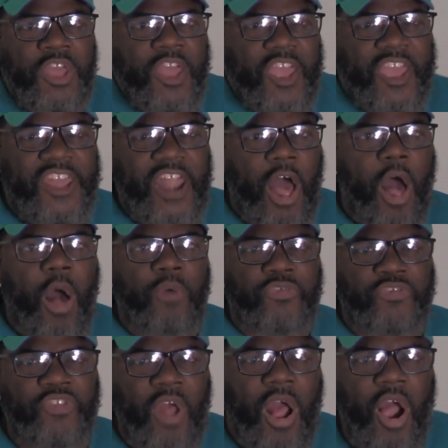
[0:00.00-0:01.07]
It all
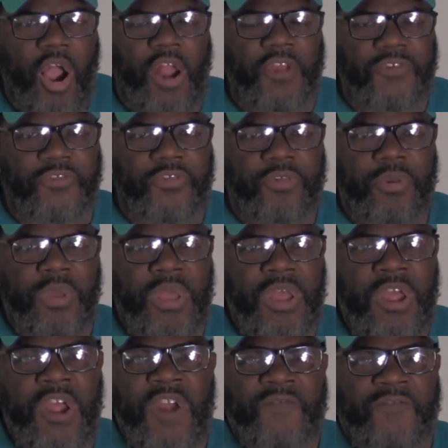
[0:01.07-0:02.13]
starts
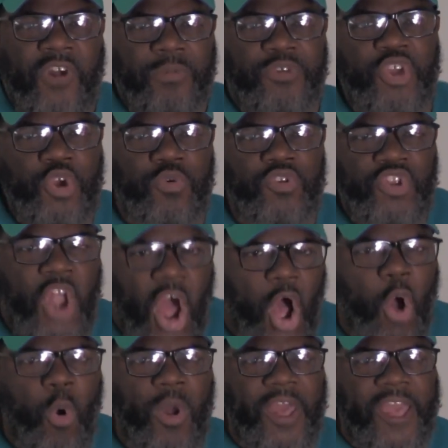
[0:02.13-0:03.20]
from you
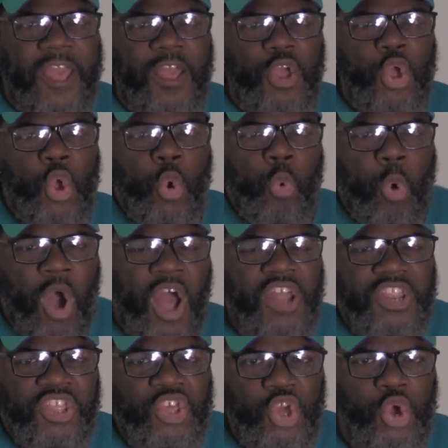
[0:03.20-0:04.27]
knowing
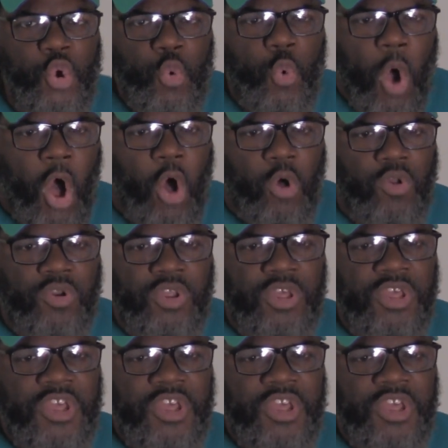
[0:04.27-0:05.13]
what you want.